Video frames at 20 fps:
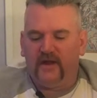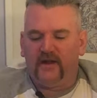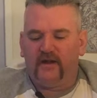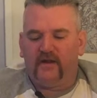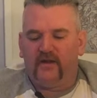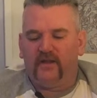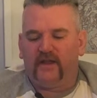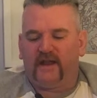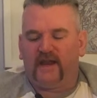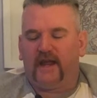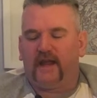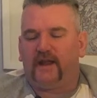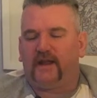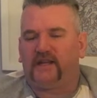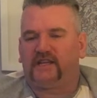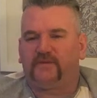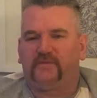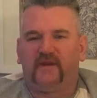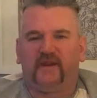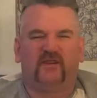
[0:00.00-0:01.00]
Now the Gaelic
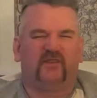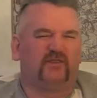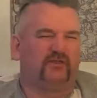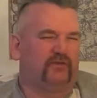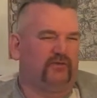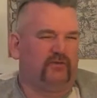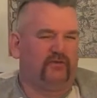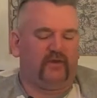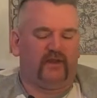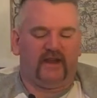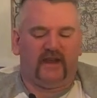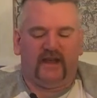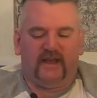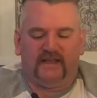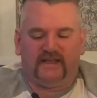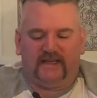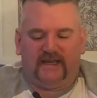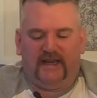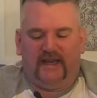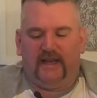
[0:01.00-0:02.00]
speakers all know what that
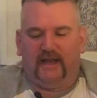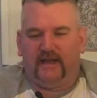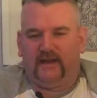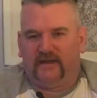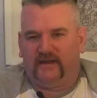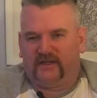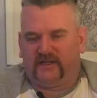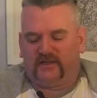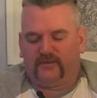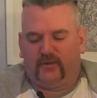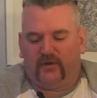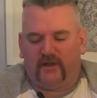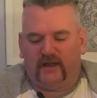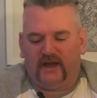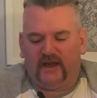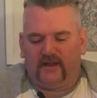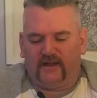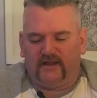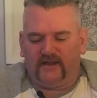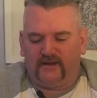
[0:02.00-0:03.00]
is. Éilean, small
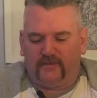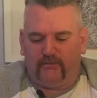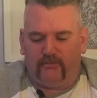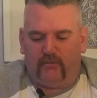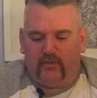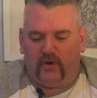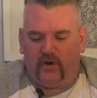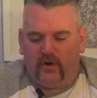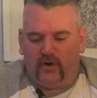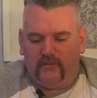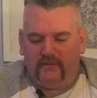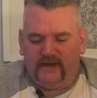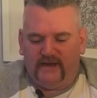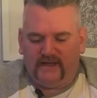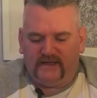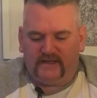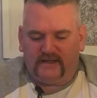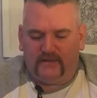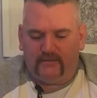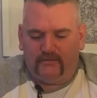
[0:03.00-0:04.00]
island. Mór
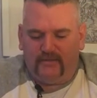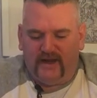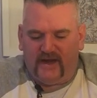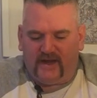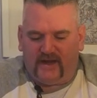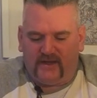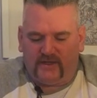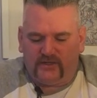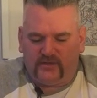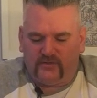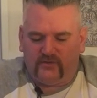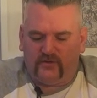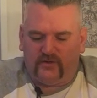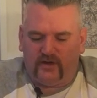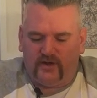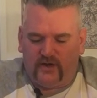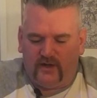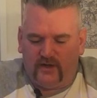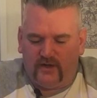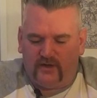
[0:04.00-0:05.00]
means big, so
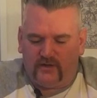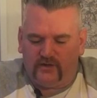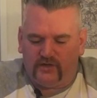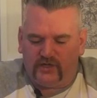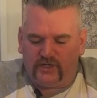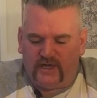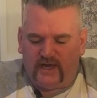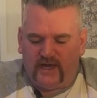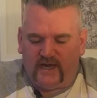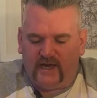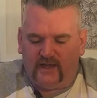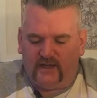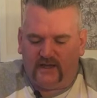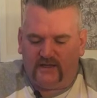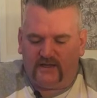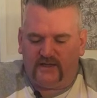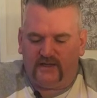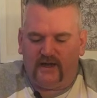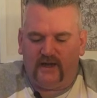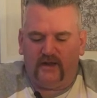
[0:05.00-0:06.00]
large
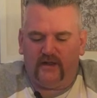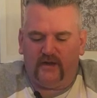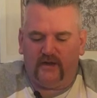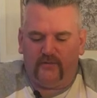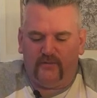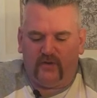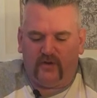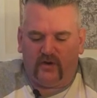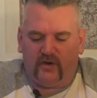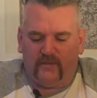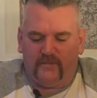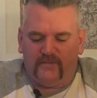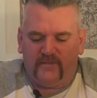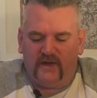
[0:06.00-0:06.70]
island, Éilean Mór.